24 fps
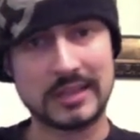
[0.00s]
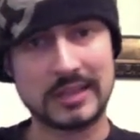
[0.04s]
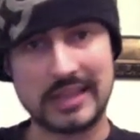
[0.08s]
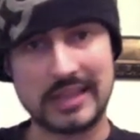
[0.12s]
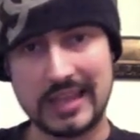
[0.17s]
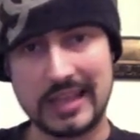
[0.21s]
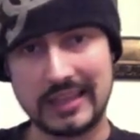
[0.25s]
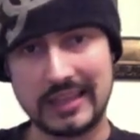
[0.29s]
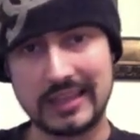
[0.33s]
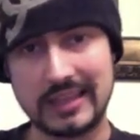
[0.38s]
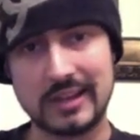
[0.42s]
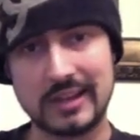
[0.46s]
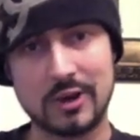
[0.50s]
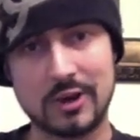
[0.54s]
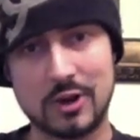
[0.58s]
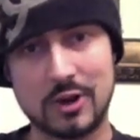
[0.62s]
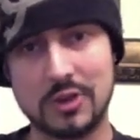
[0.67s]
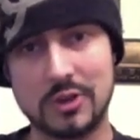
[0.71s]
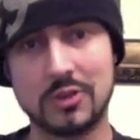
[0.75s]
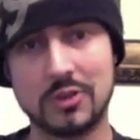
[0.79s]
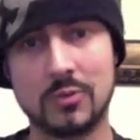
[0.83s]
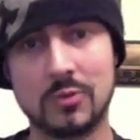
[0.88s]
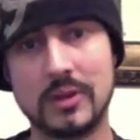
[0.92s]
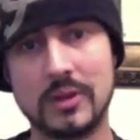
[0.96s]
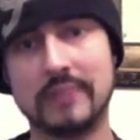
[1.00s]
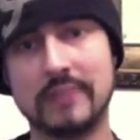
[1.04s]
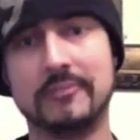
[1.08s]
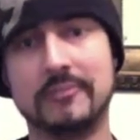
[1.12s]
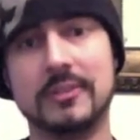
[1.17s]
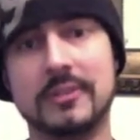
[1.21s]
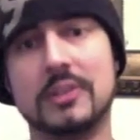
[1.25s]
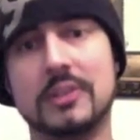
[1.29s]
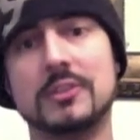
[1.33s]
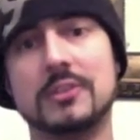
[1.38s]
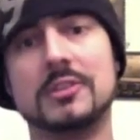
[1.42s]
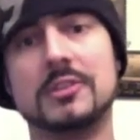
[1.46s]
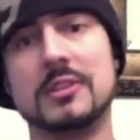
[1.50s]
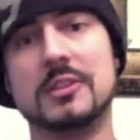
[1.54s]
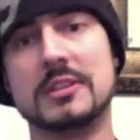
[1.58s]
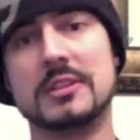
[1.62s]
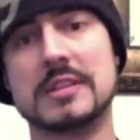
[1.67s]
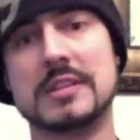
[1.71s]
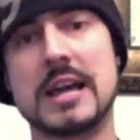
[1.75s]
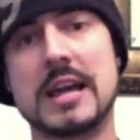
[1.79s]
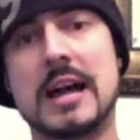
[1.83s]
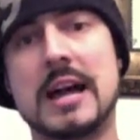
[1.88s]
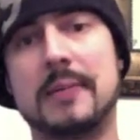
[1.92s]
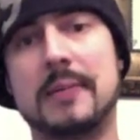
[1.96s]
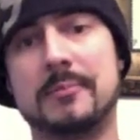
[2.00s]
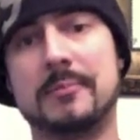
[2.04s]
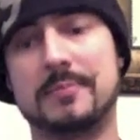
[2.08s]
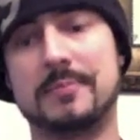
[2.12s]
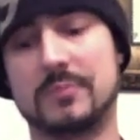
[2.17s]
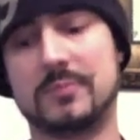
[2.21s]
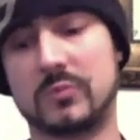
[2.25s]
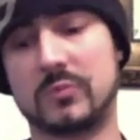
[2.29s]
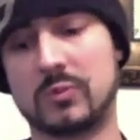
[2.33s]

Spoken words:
I can't get it all the way filled to the top.